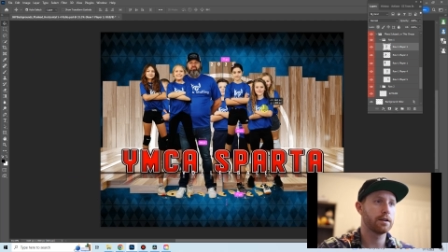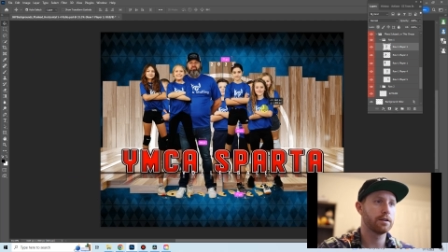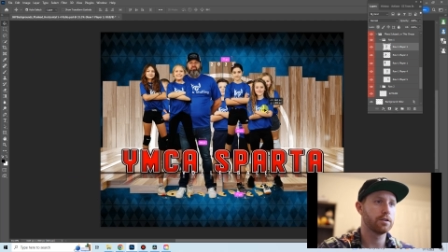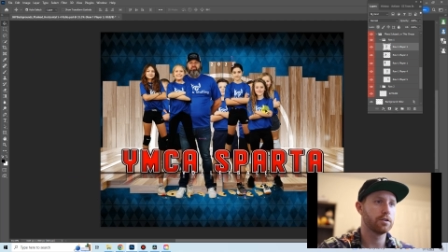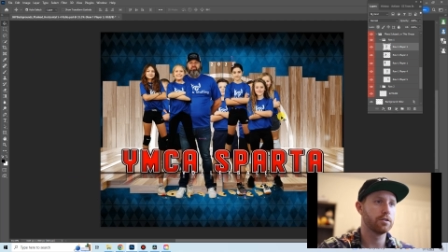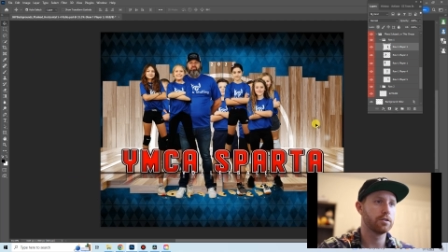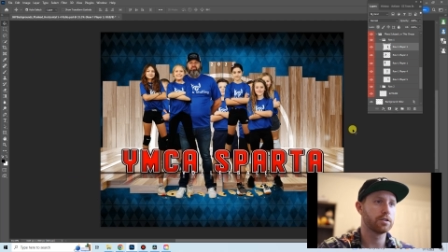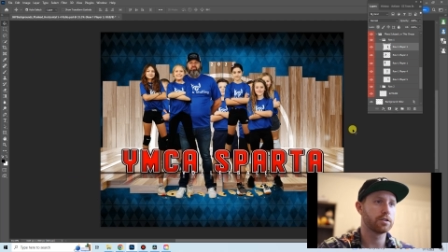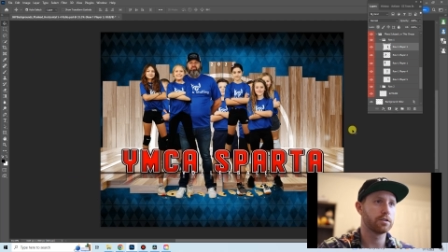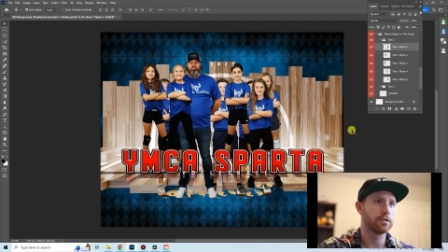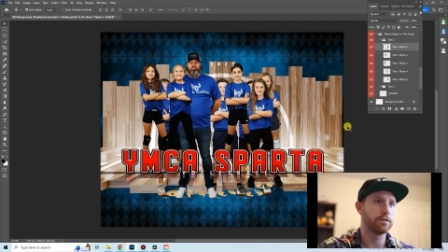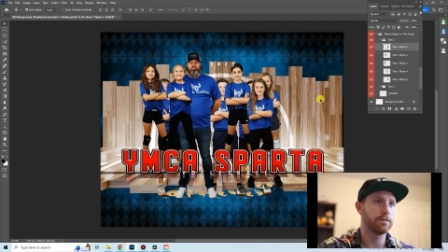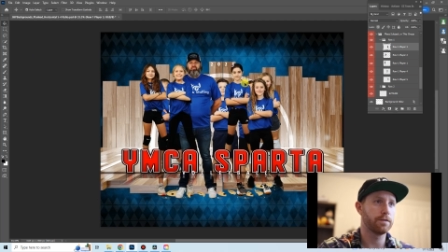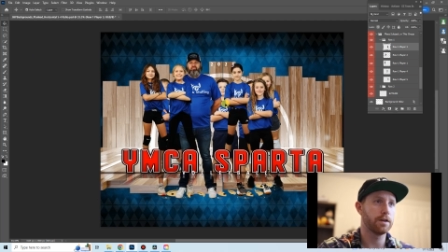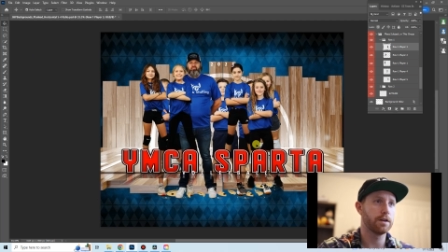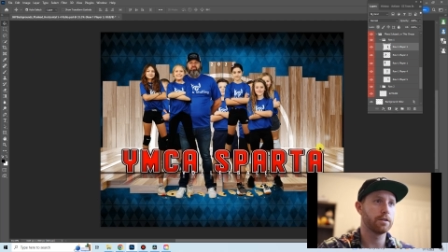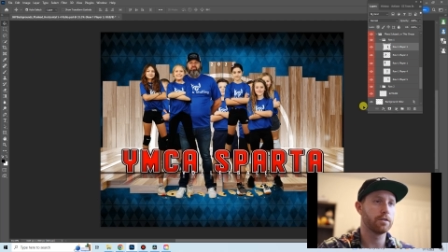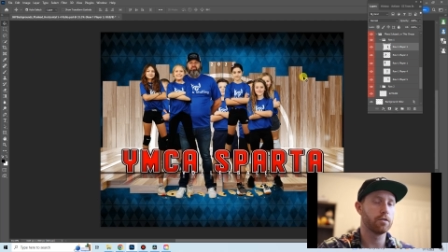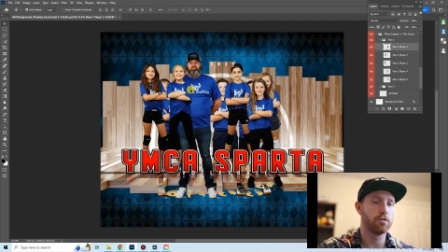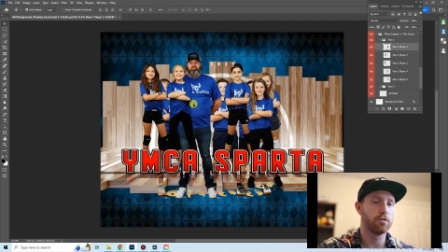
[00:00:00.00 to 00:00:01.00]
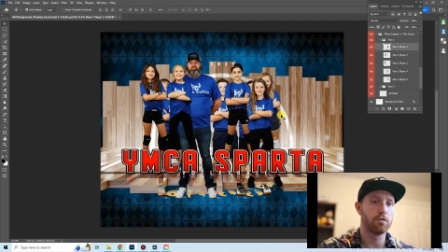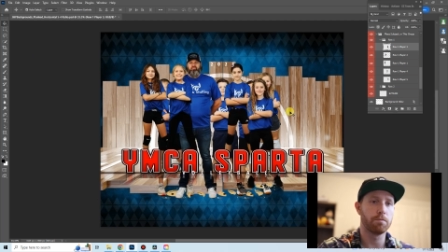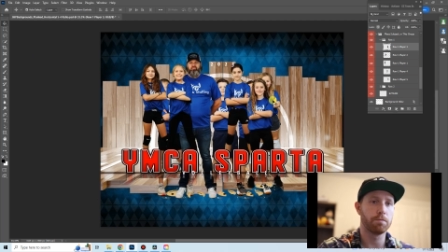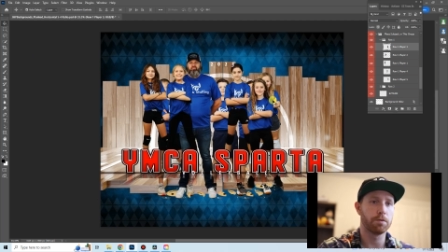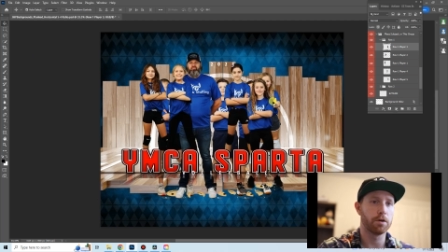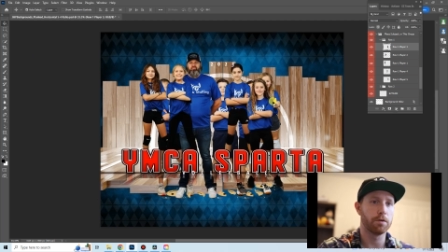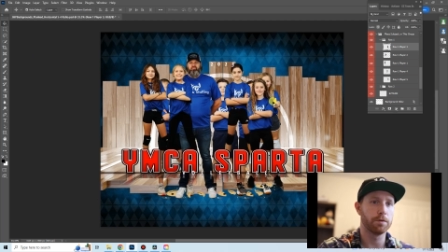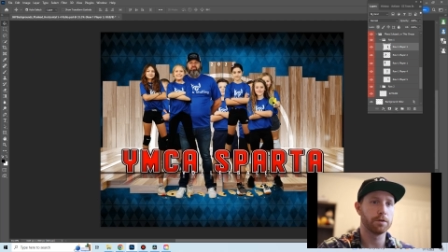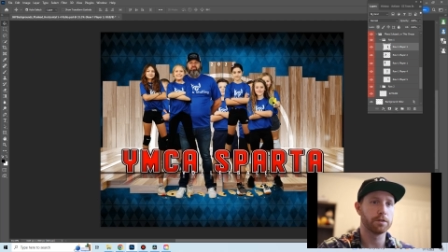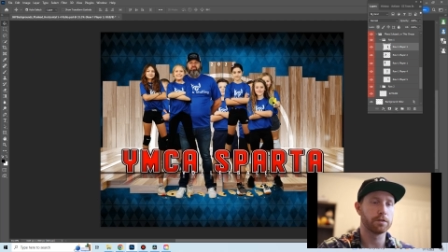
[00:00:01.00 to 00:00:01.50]
you just defeated the whole
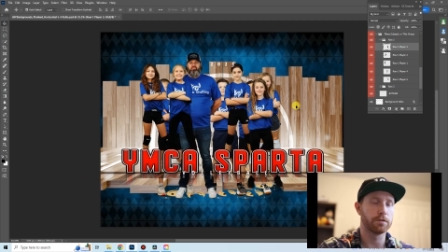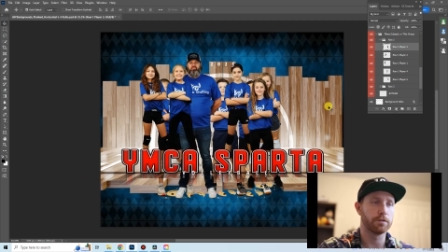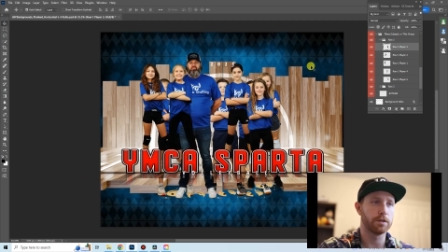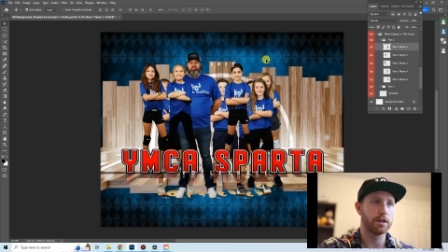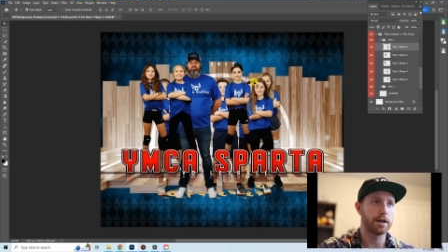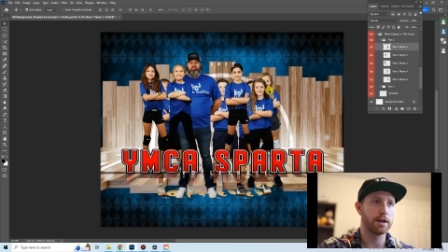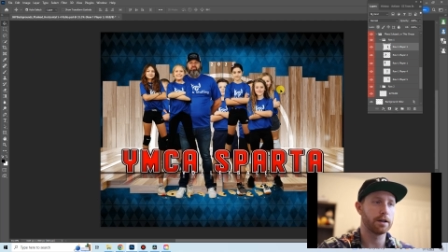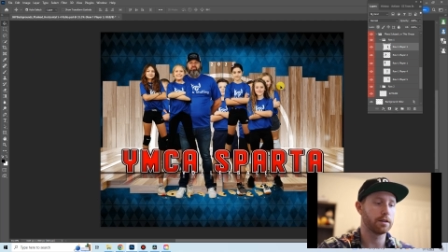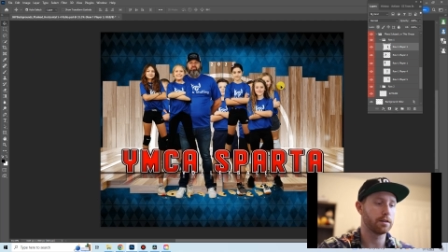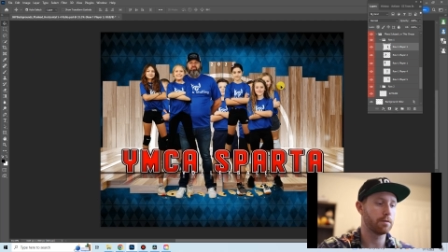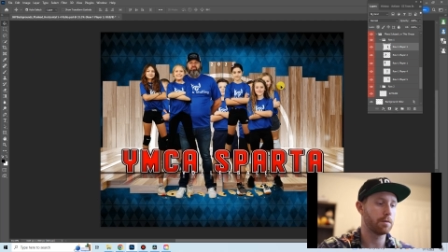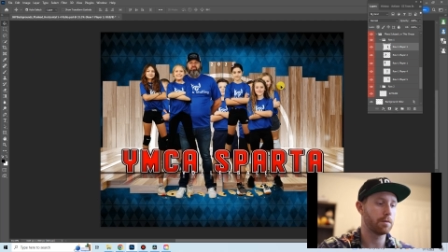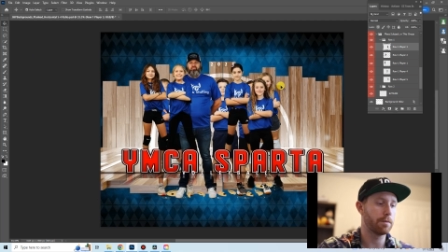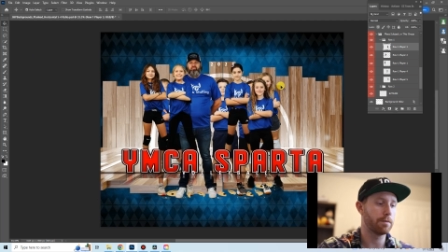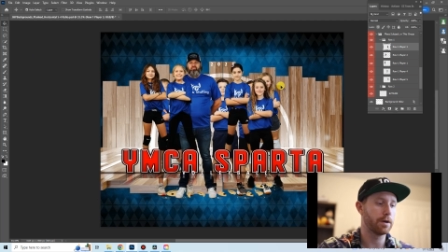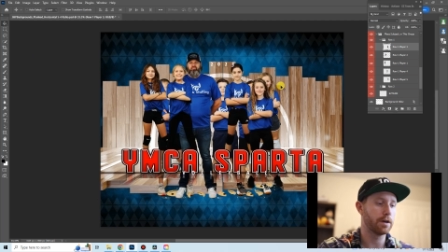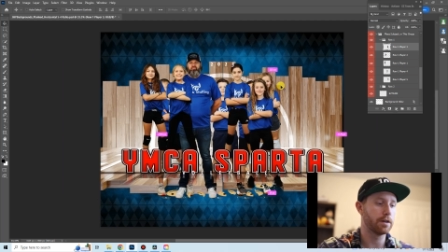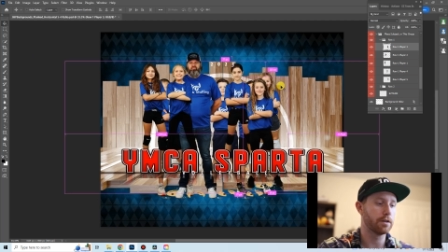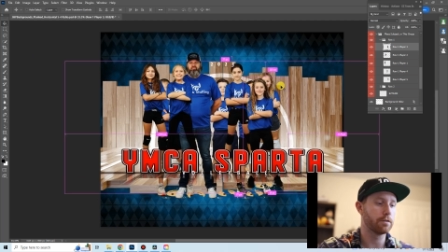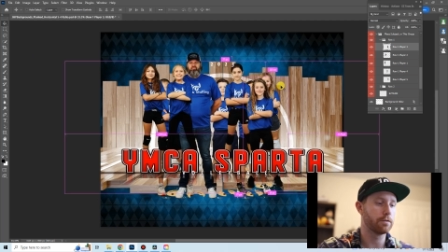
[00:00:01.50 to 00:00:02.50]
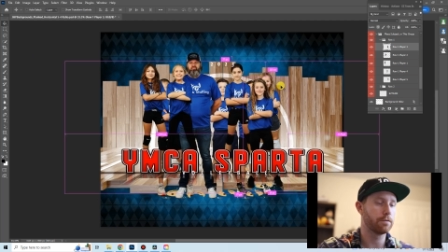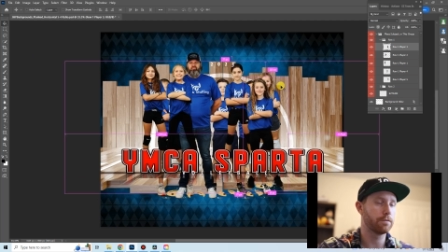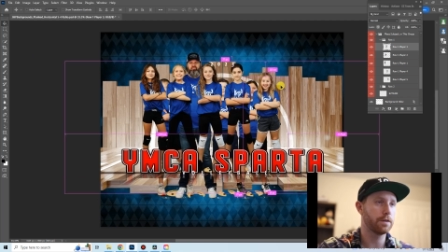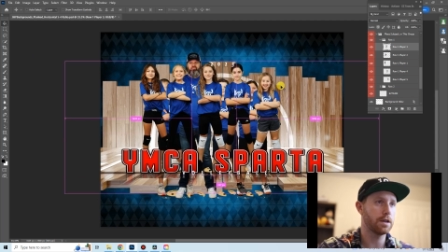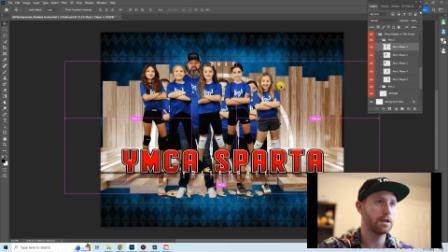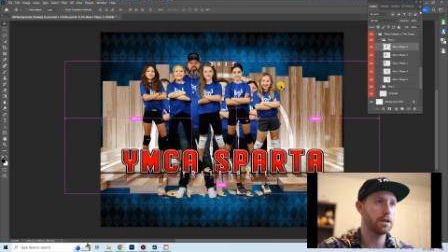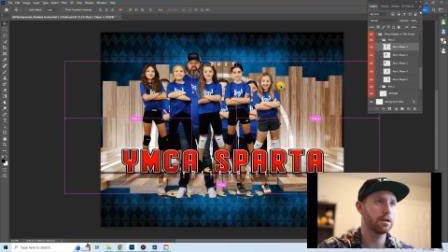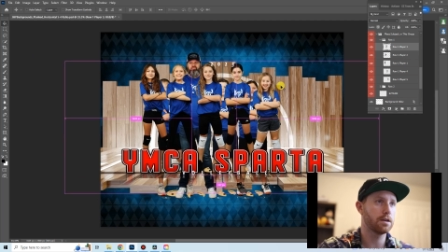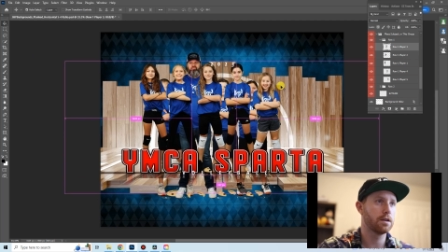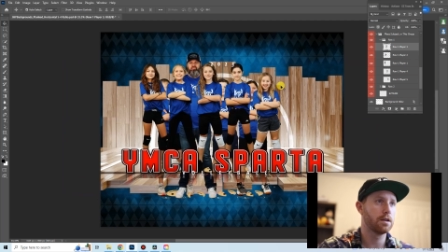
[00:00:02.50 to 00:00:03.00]
purpose of lining them up by their
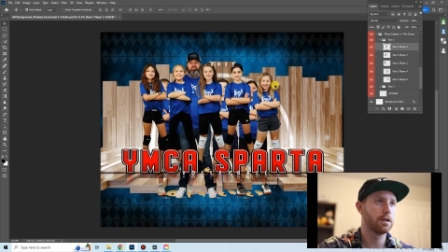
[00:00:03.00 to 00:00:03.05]
feet.